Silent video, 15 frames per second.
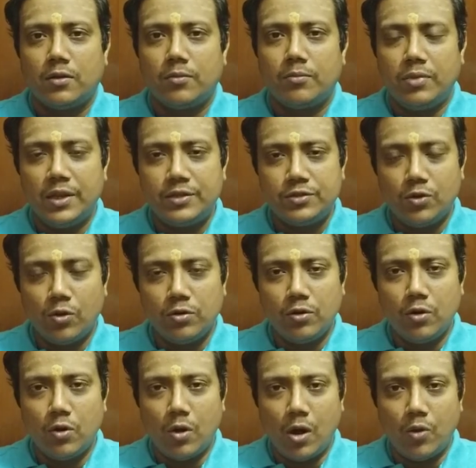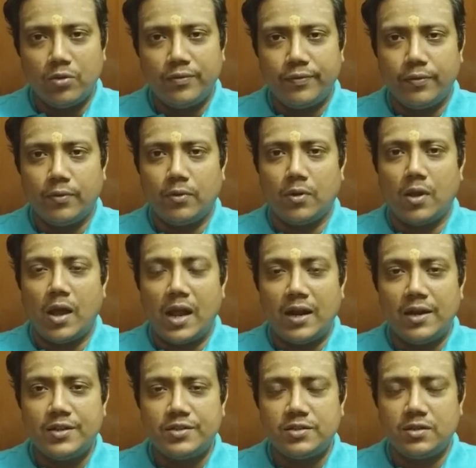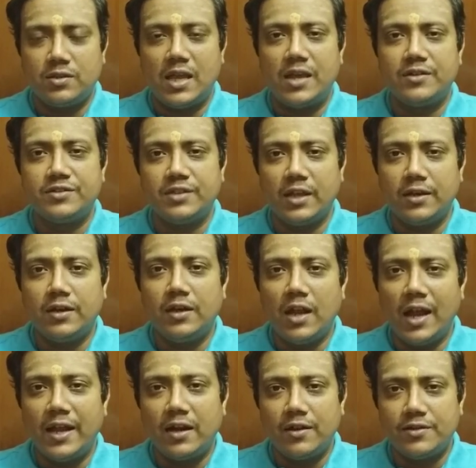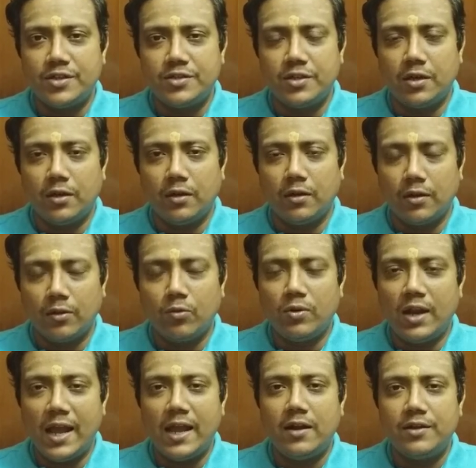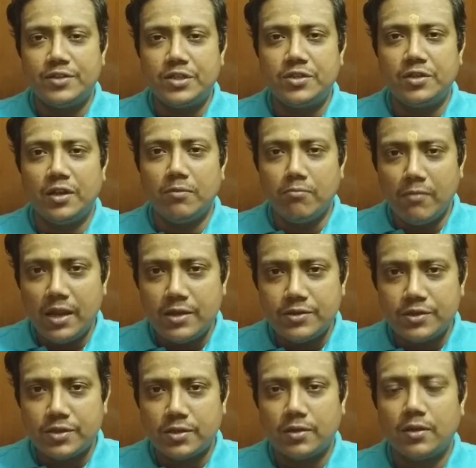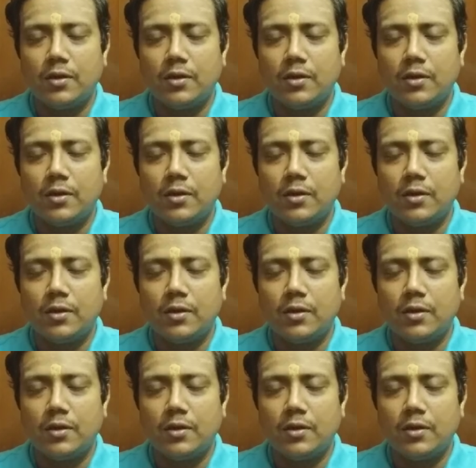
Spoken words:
Please don't go out unless there is any dire necessity. Dire necessity means